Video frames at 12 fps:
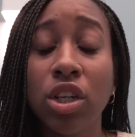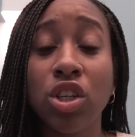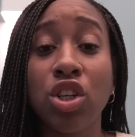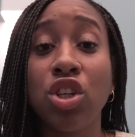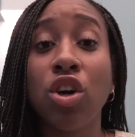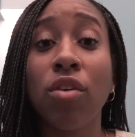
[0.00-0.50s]

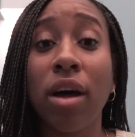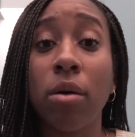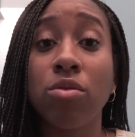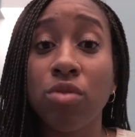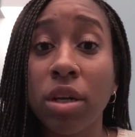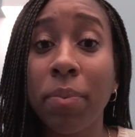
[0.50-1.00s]
to show that I
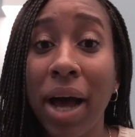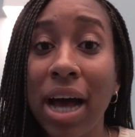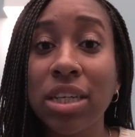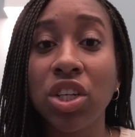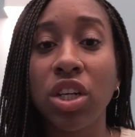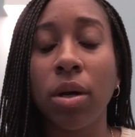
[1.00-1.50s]
was really
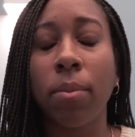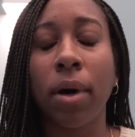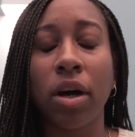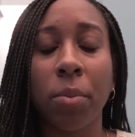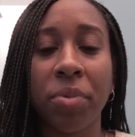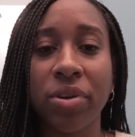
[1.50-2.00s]
passionate
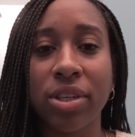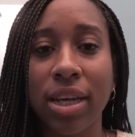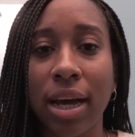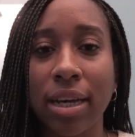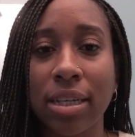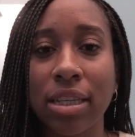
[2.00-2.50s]
about computer
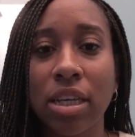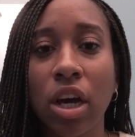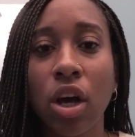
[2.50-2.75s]
science.